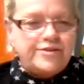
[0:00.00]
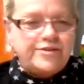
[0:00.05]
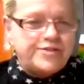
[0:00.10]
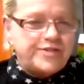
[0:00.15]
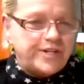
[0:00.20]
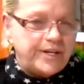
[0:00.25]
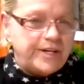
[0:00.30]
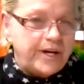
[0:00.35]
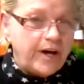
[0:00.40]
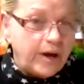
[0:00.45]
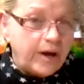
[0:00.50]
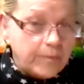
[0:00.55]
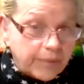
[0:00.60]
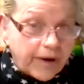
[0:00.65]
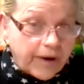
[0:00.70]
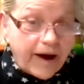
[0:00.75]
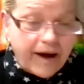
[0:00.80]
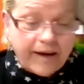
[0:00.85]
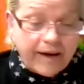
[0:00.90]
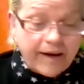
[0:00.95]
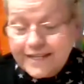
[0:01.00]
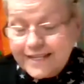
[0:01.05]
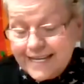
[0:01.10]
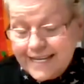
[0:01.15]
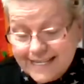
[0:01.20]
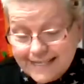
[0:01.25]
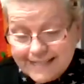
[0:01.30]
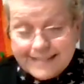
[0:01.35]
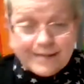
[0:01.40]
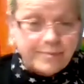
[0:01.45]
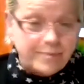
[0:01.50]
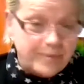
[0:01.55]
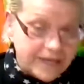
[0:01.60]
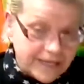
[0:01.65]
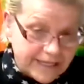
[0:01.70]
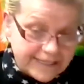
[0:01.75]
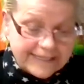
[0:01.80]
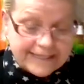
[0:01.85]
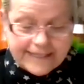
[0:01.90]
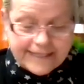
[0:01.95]
because a nonprofit is a
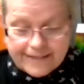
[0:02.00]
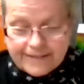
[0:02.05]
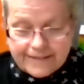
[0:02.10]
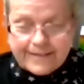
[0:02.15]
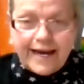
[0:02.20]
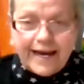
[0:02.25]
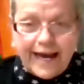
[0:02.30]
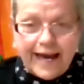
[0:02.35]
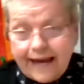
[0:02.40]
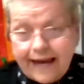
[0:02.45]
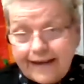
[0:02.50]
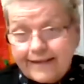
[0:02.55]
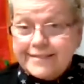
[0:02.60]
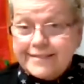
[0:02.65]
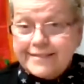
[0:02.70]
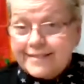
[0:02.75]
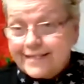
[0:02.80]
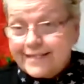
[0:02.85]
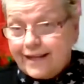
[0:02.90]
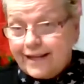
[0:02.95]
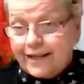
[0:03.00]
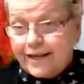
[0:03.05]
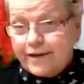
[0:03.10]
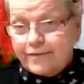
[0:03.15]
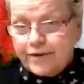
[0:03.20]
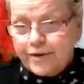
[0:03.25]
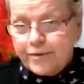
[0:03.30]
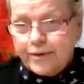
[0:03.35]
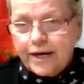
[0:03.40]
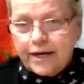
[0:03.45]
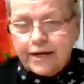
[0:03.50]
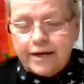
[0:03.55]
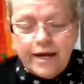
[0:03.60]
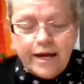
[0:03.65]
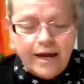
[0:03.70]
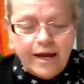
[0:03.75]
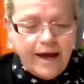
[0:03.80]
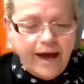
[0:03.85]
business, I hate to tell everyone,